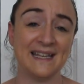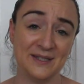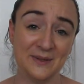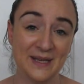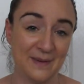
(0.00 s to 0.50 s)
They
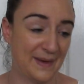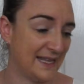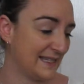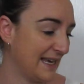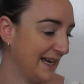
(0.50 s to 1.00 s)
do get
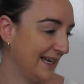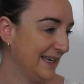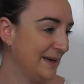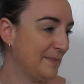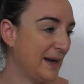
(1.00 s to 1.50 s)
better,
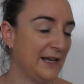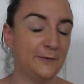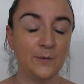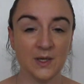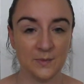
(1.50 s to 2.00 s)
but if
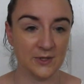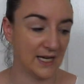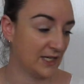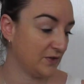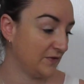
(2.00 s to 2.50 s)
you want to
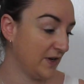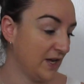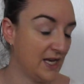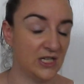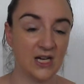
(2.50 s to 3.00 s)
protect your
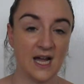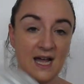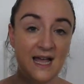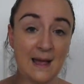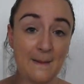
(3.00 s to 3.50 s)
furniture,